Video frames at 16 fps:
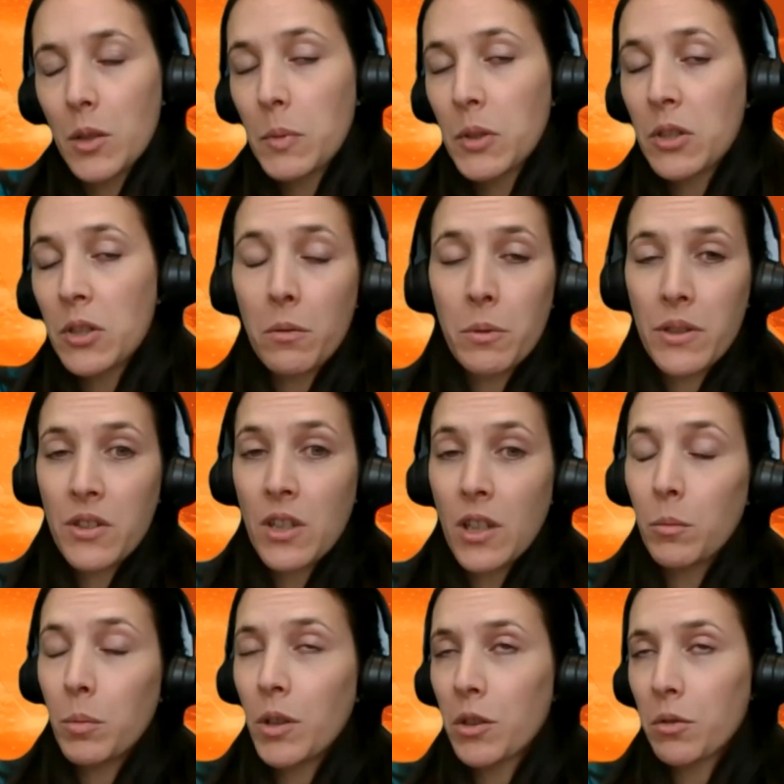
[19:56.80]
especially with
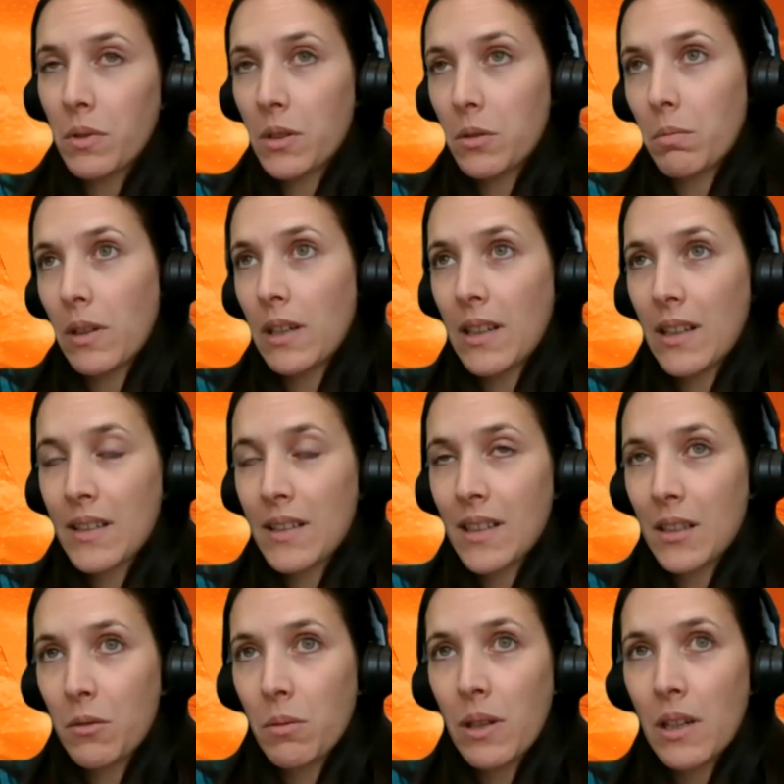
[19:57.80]
chatbot, with RAG,
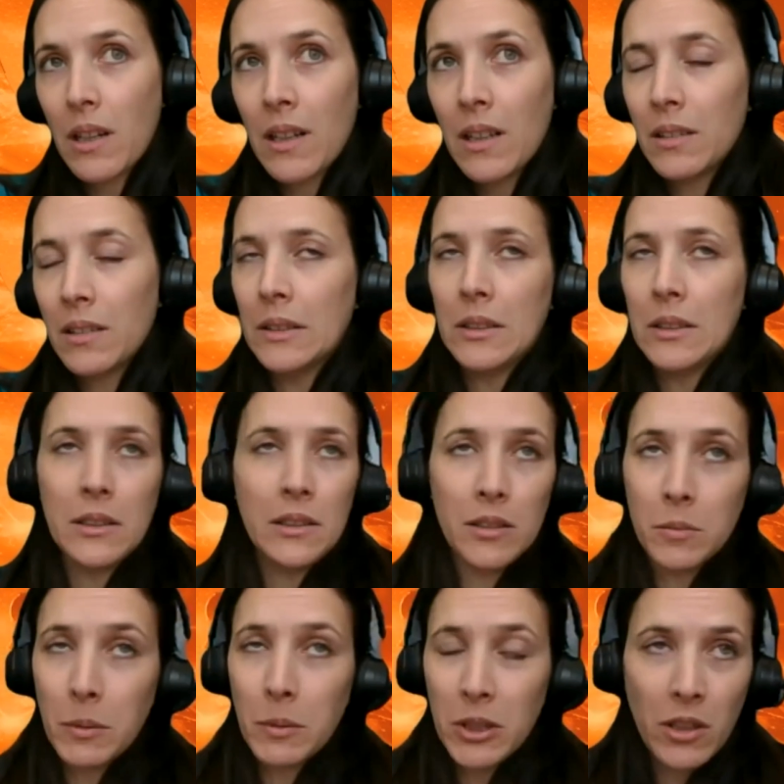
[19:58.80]
etc.,
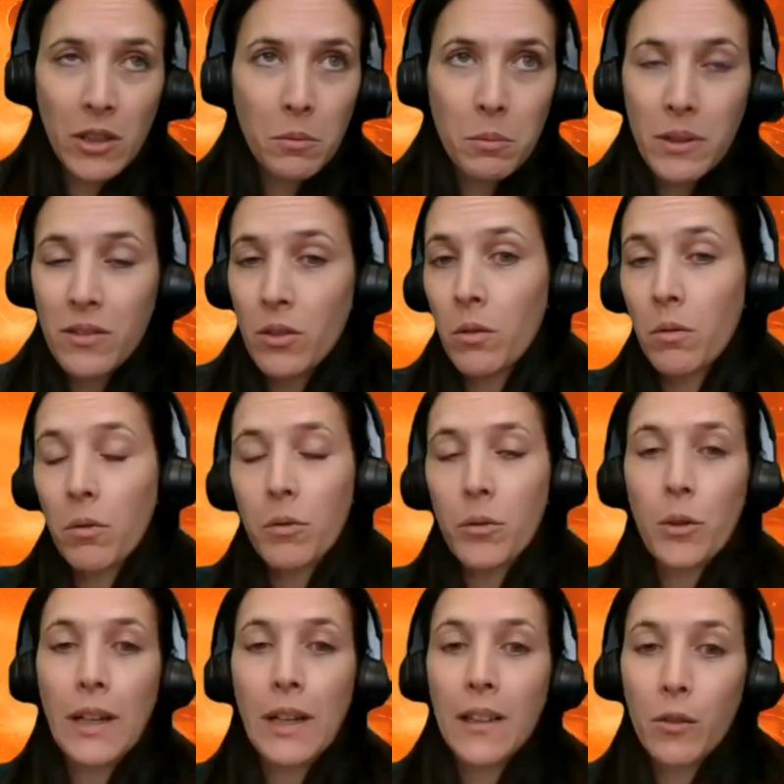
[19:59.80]
especially with all
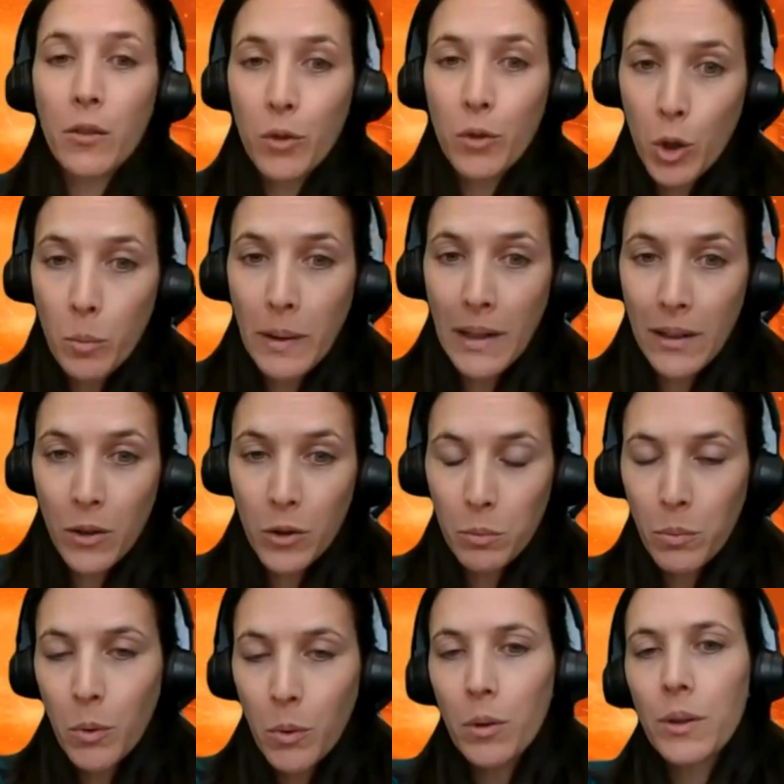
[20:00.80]
the kind of copilot
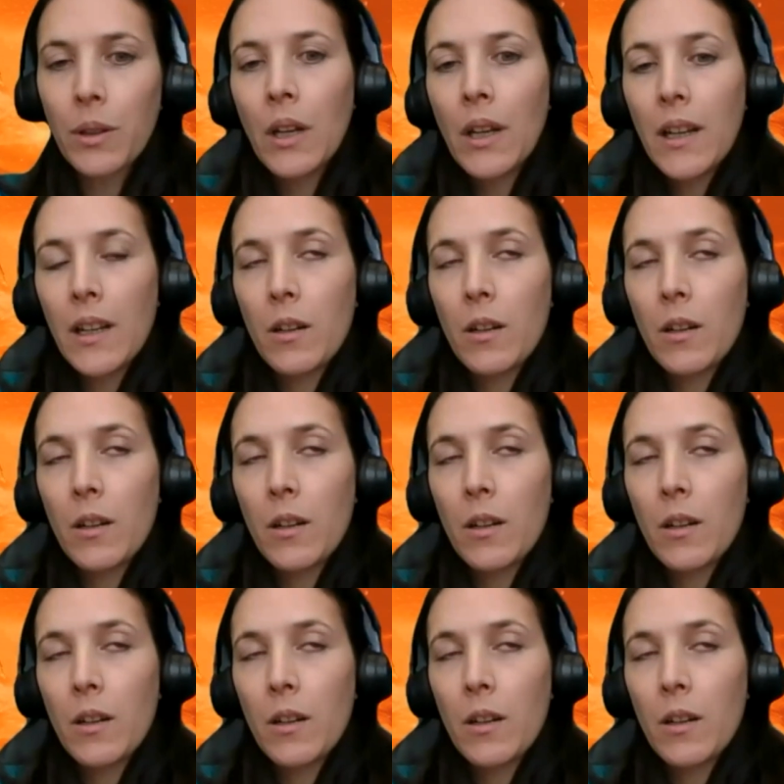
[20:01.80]
mode,